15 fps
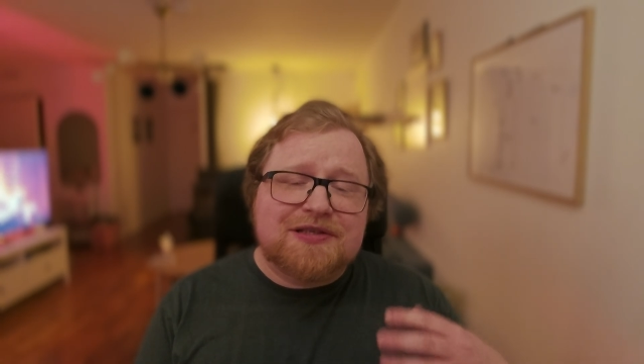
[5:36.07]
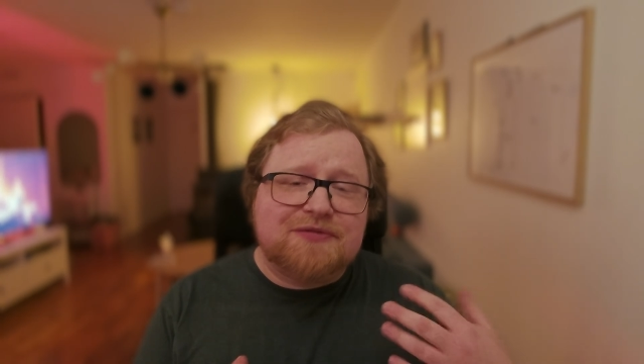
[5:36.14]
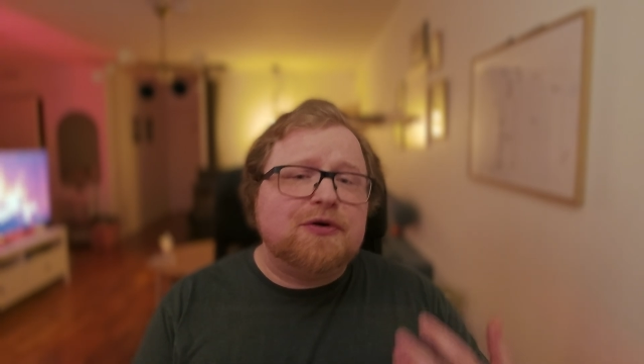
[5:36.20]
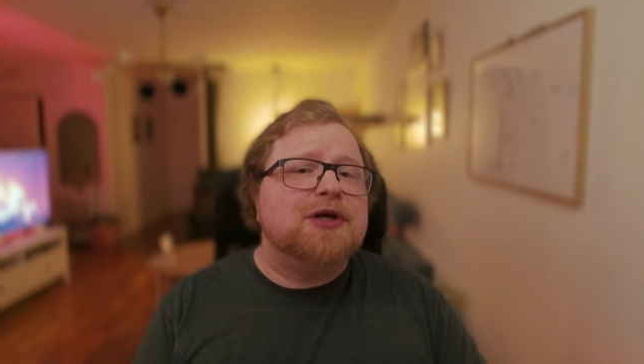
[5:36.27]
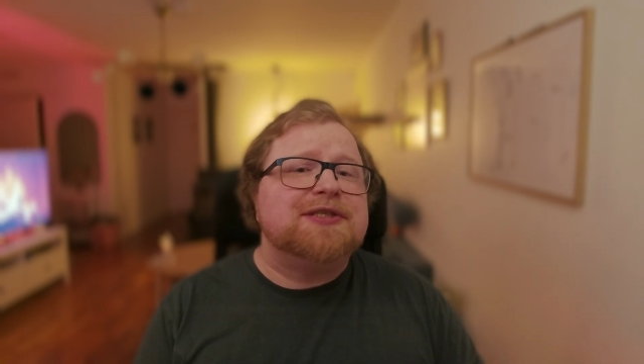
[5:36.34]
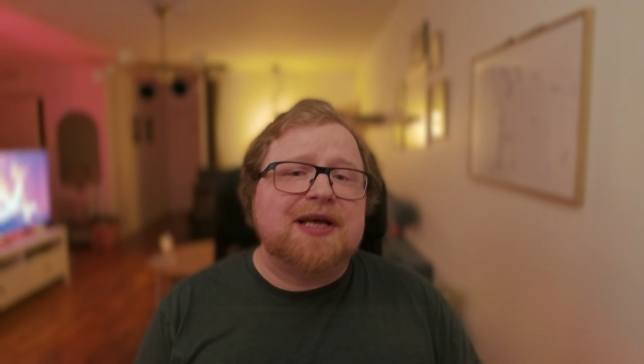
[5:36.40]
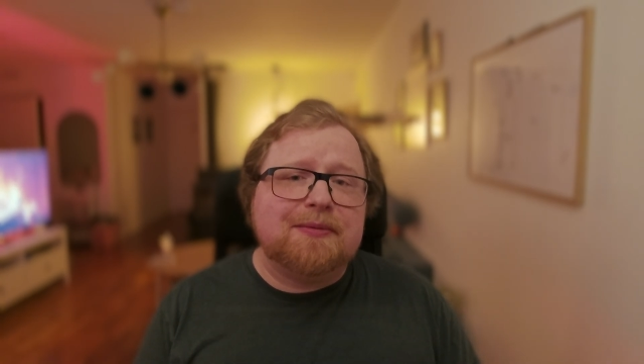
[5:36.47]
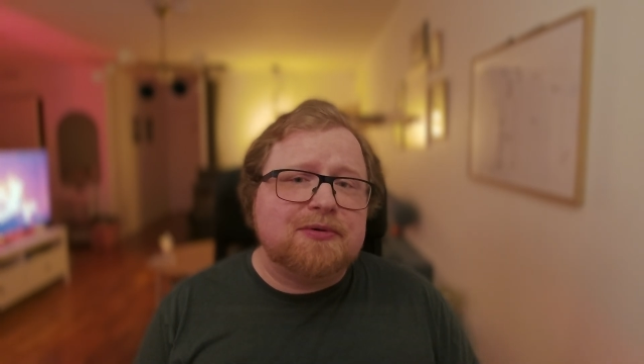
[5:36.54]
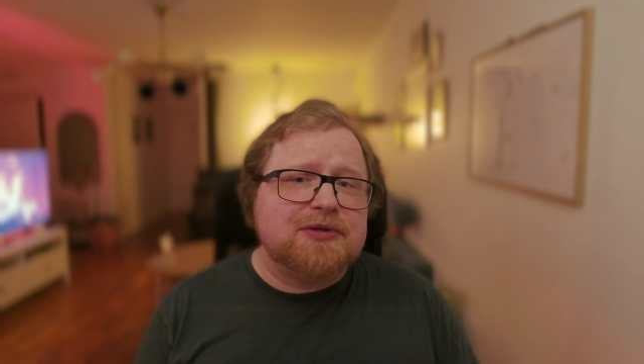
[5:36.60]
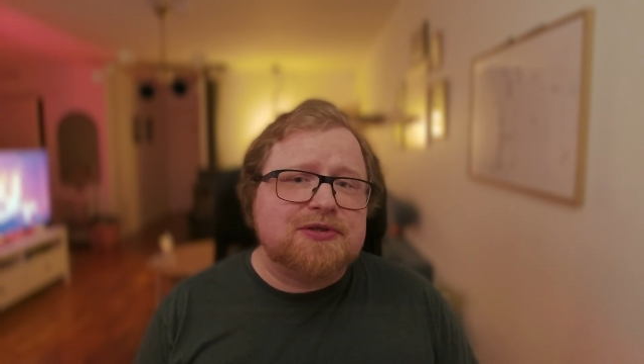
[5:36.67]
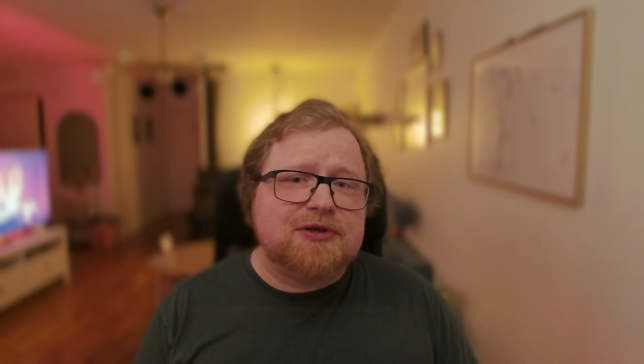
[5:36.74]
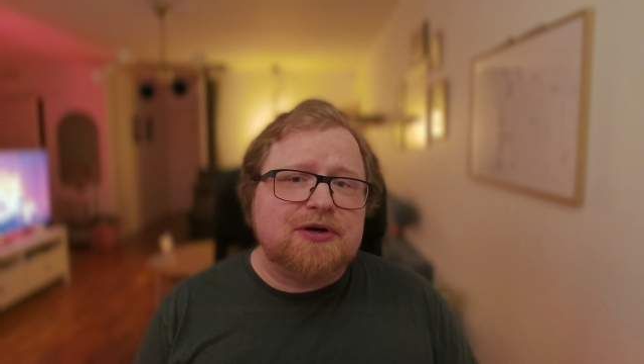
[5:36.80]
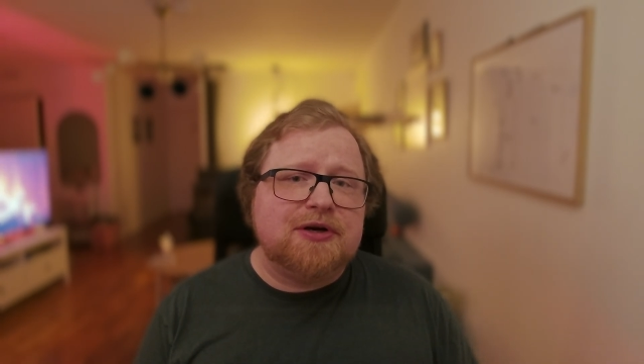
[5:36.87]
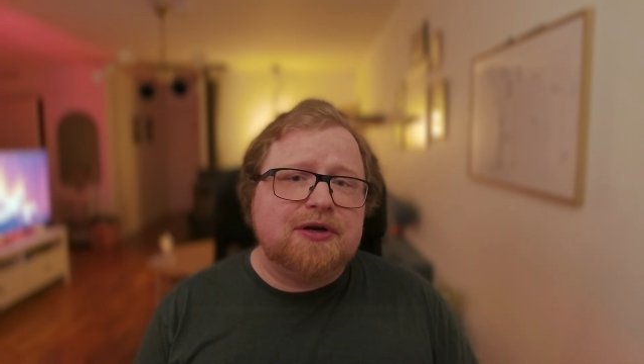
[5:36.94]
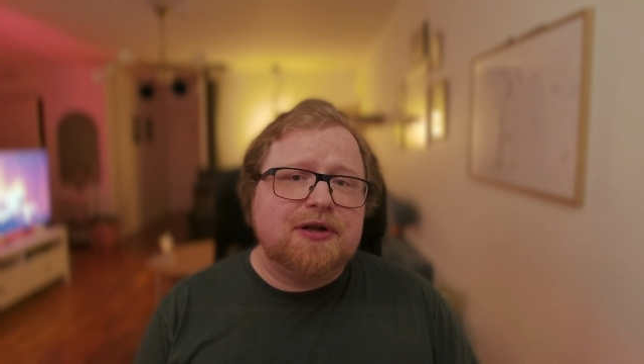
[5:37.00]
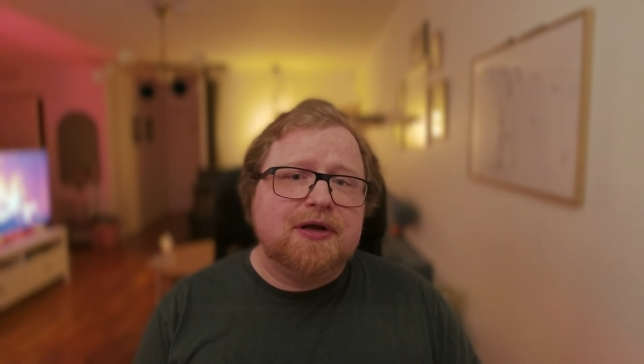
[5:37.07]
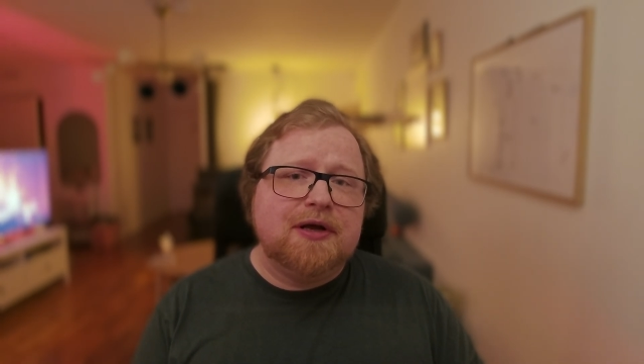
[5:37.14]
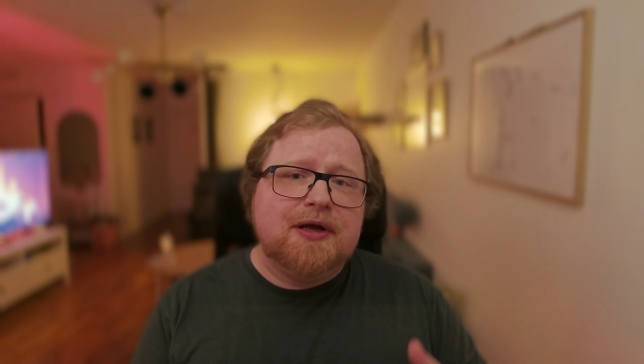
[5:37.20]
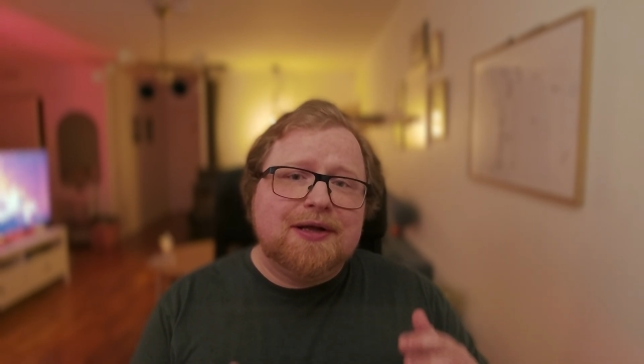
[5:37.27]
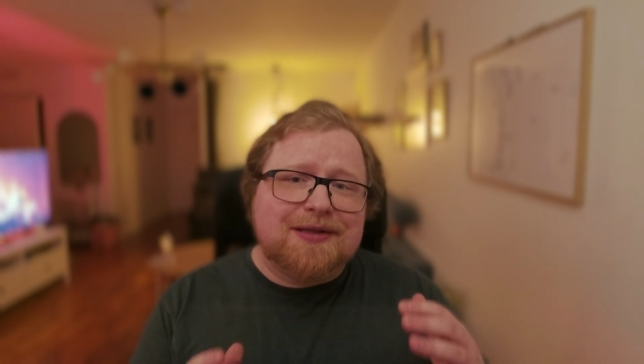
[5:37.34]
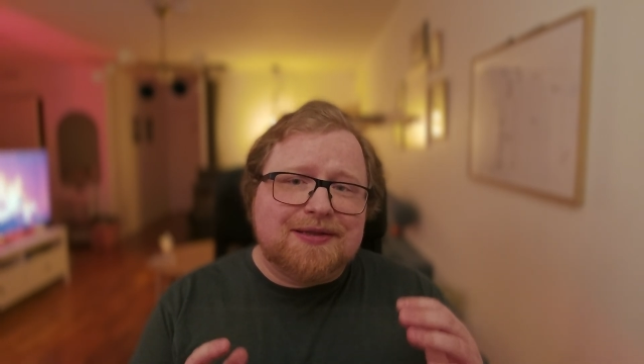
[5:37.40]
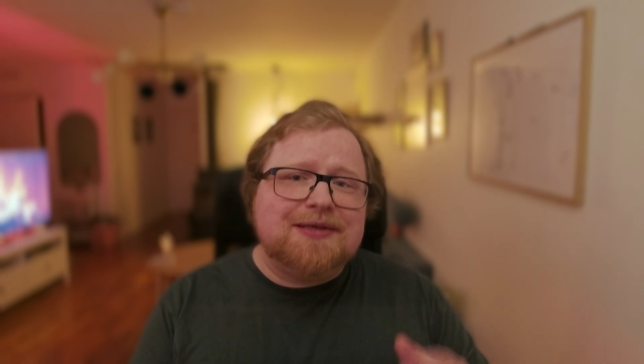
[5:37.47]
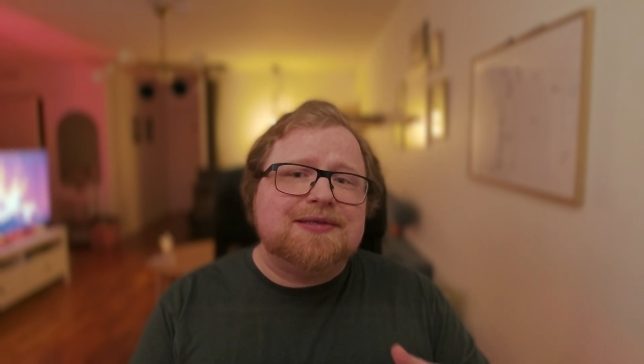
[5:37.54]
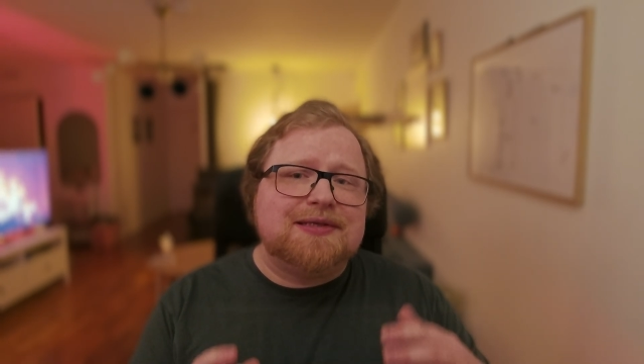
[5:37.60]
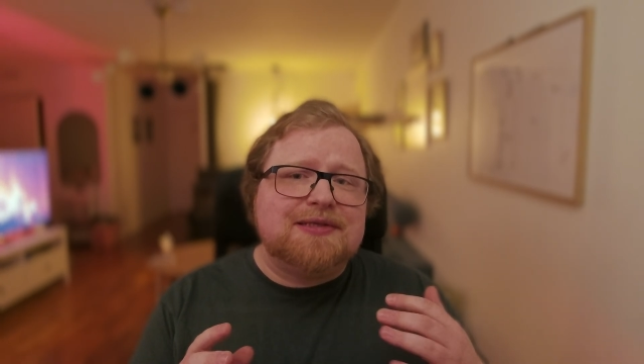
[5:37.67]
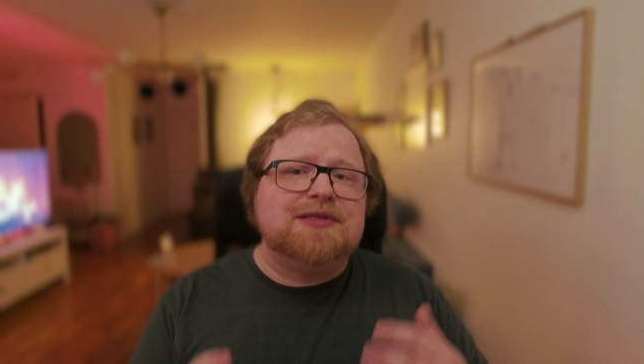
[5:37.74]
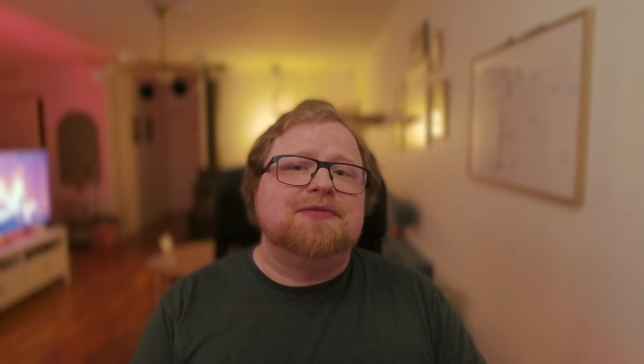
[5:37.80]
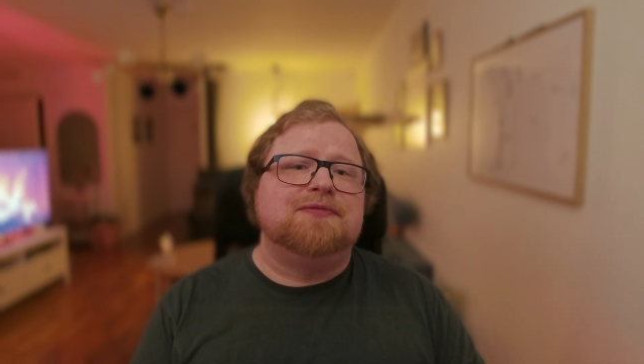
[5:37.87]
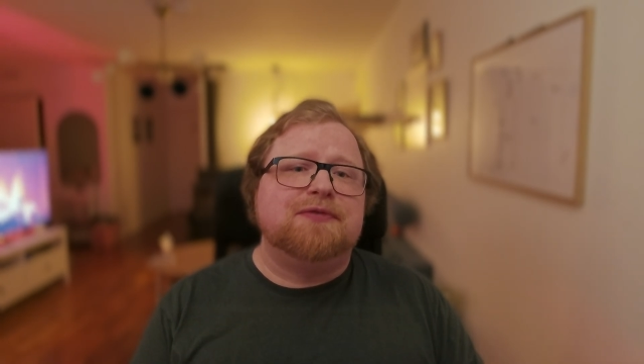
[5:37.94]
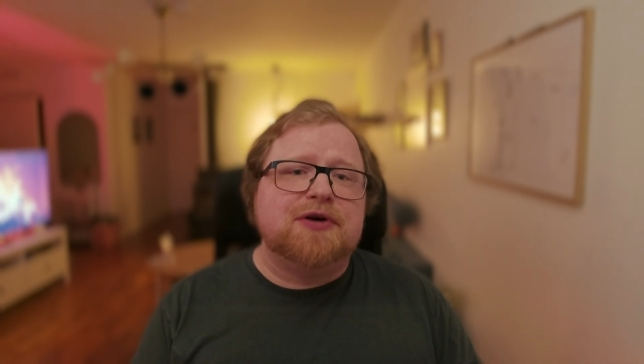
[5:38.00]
As far as I'm concerned, this is the